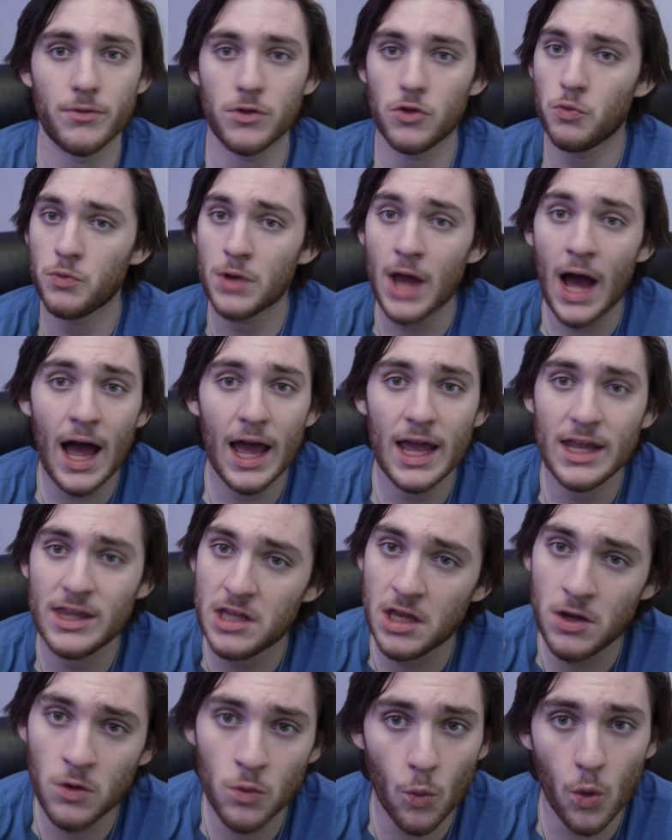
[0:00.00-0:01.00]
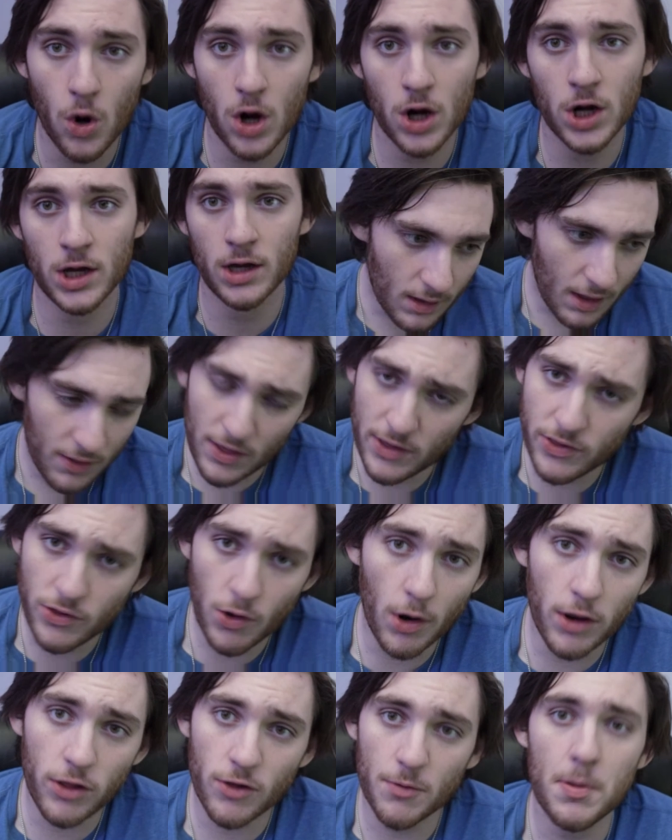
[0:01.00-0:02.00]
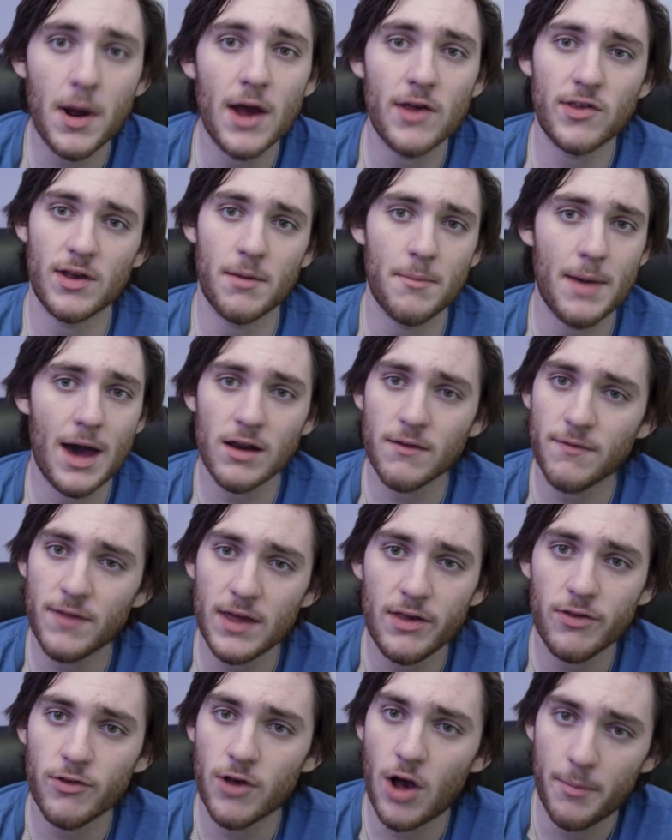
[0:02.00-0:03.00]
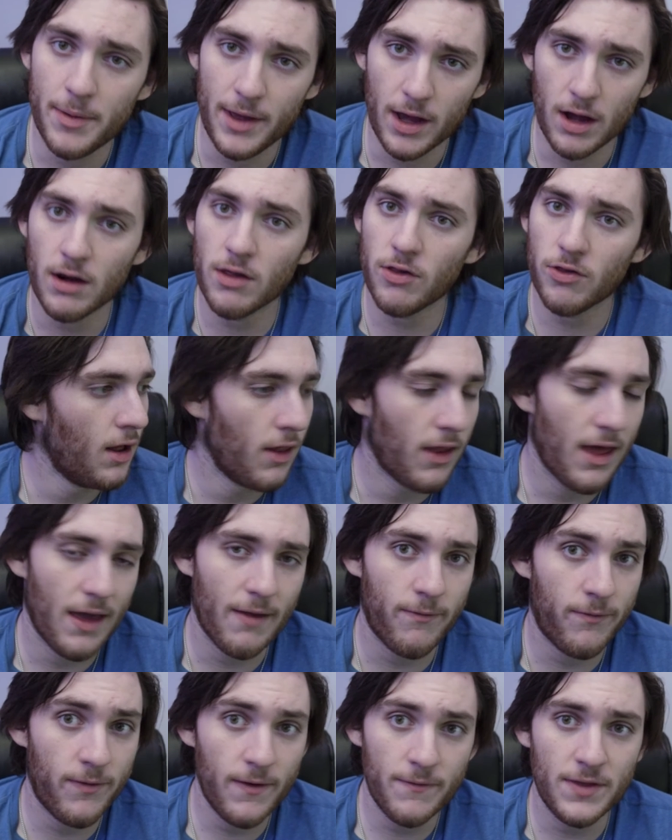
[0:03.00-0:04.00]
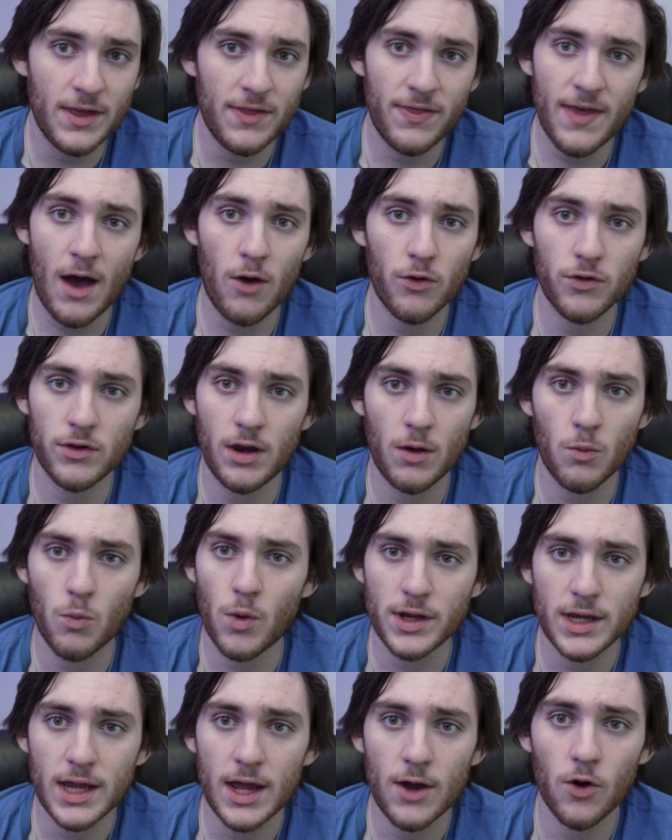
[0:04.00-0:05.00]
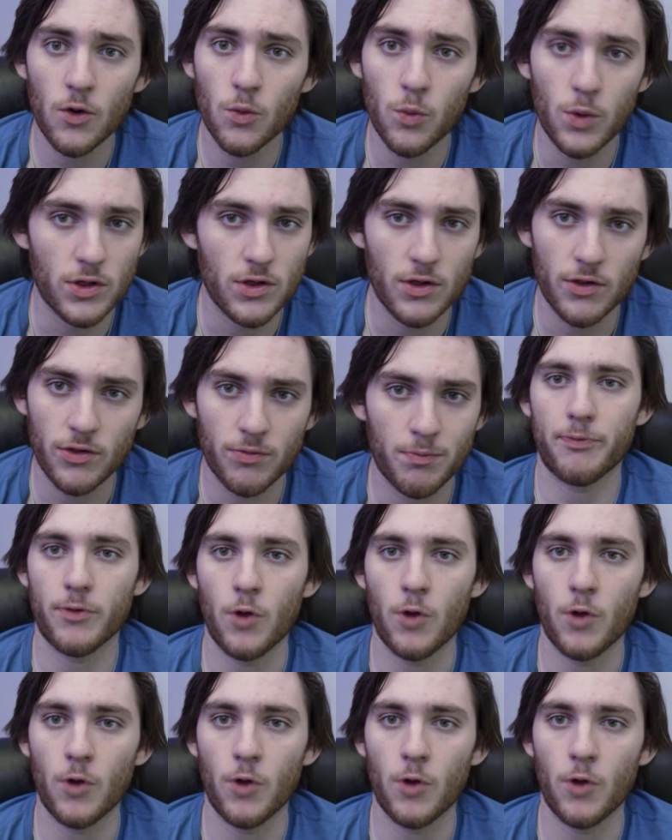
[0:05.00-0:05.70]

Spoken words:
It didn't work. They sold a surprising amount of these, I'll be honest, like 50,000 in 1 year, which is,